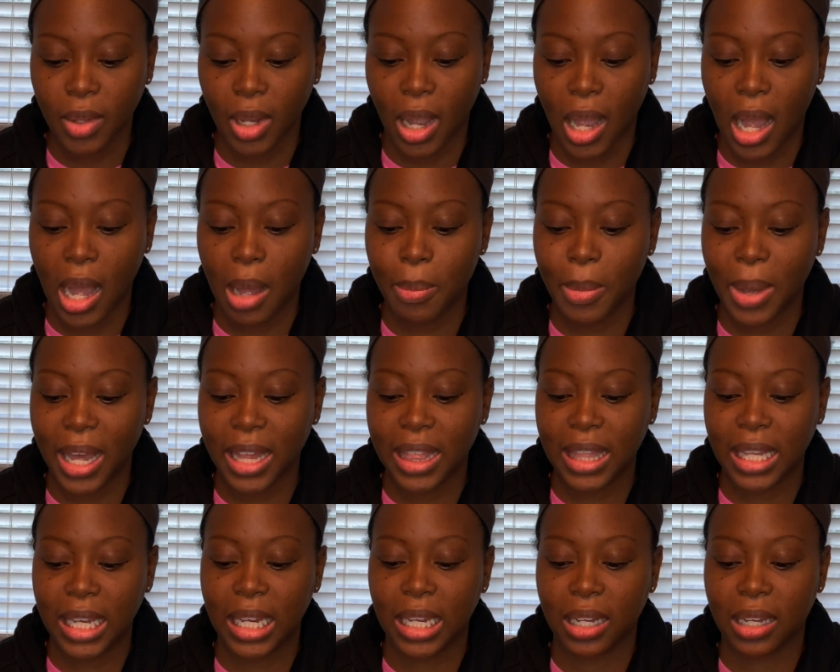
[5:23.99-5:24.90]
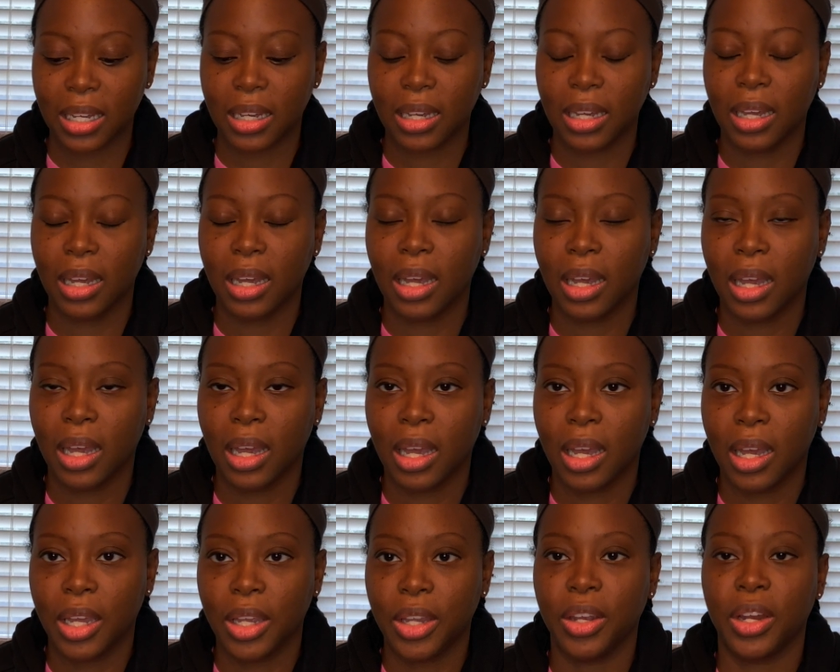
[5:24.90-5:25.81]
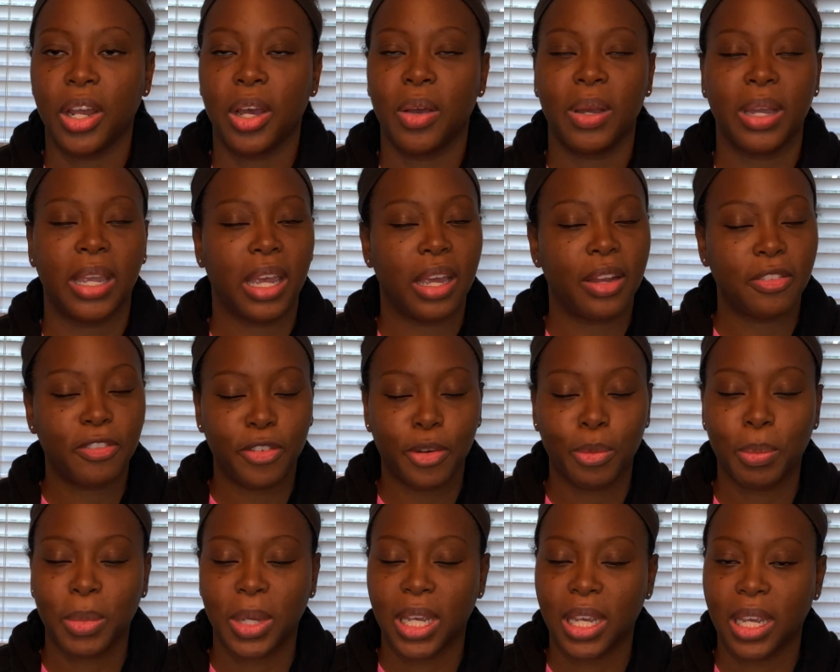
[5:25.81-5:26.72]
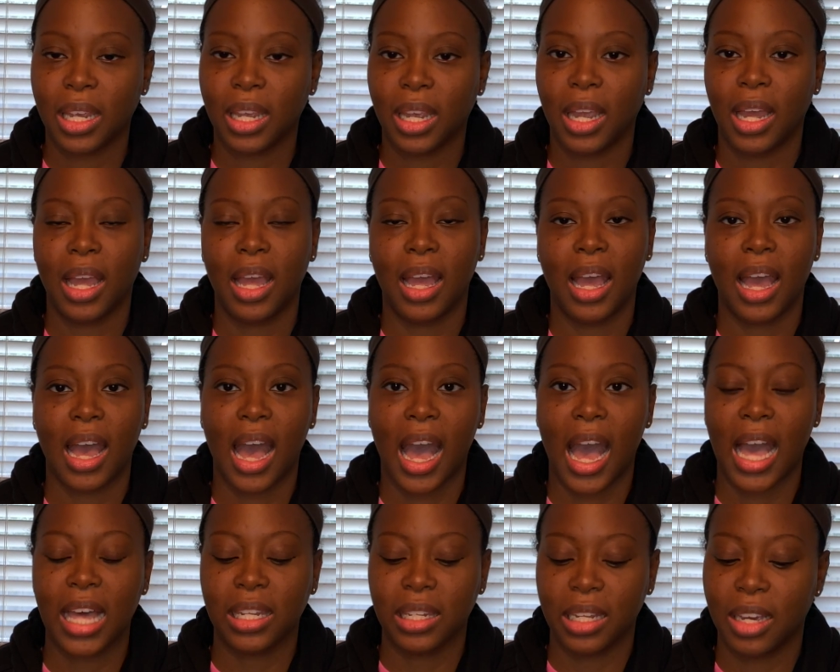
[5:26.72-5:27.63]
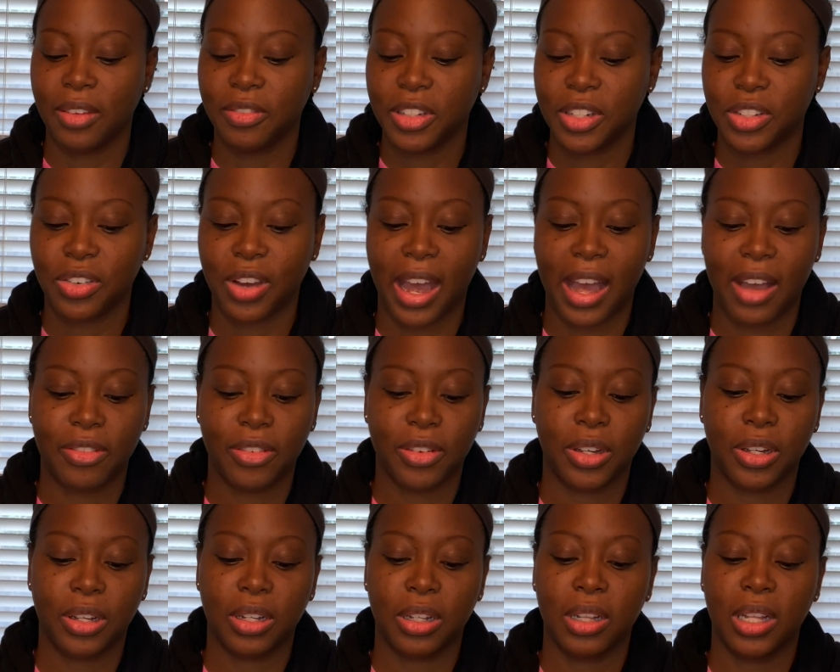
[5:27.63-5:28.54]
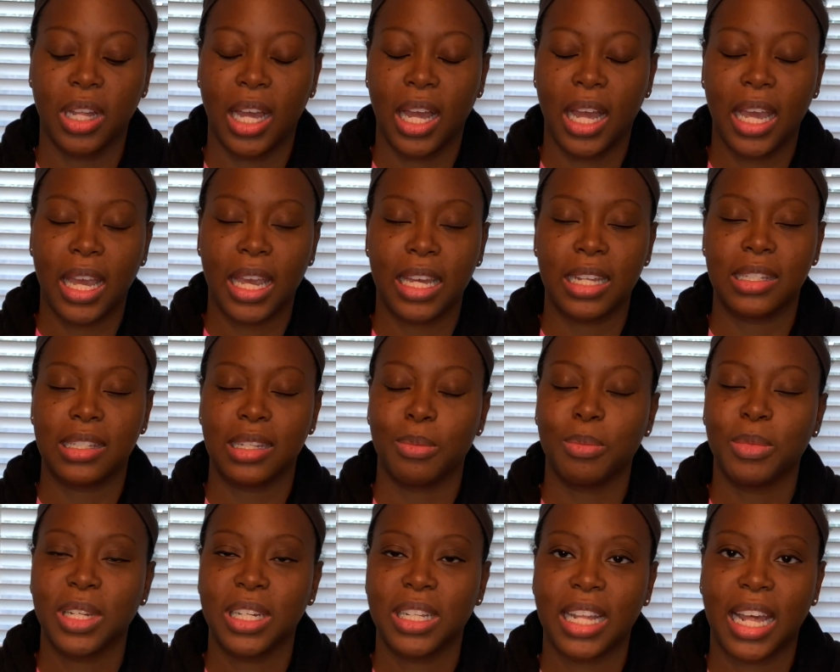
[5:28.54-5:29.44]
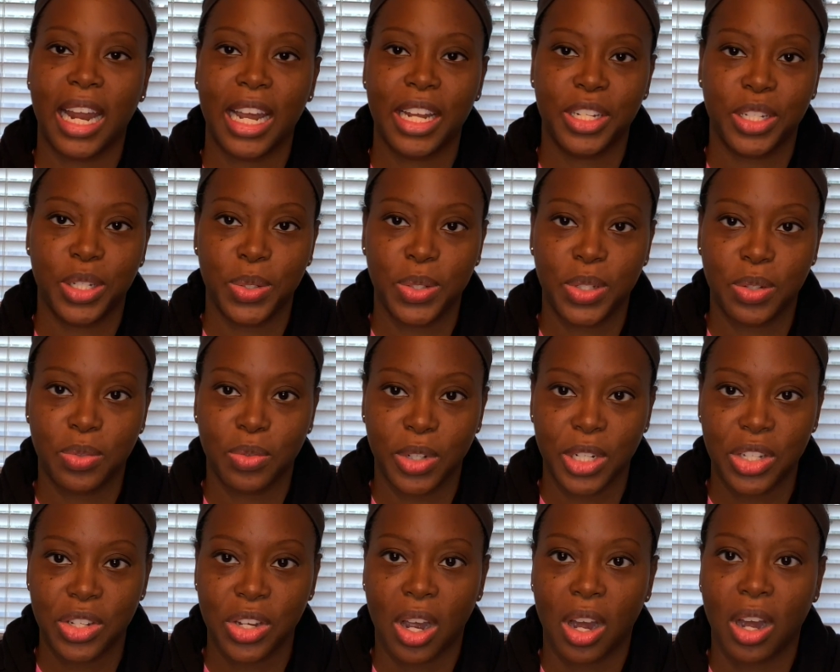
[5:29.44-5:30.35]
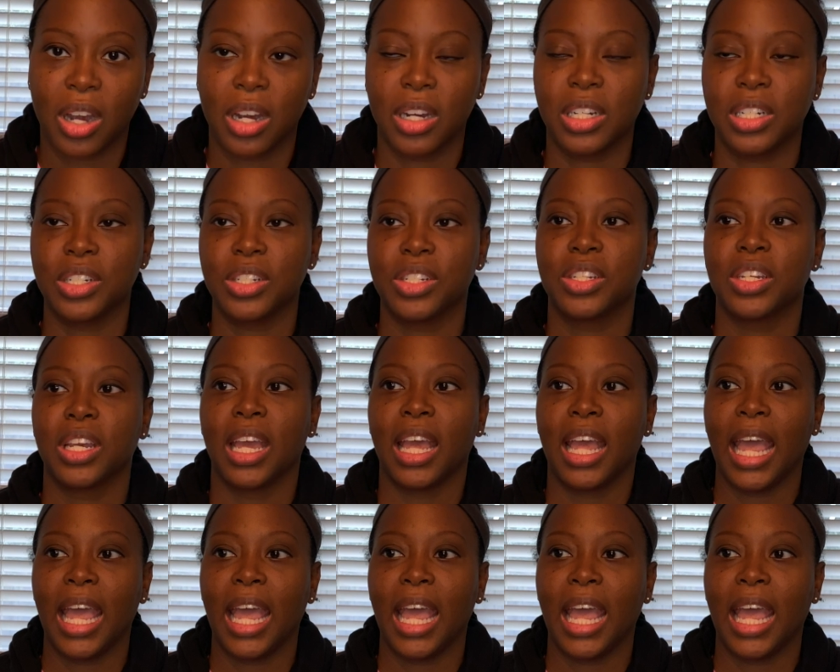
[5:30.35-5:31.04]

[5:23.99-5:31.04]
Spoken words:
I think, again, for me, I love to travel. It's something that I do to recharge.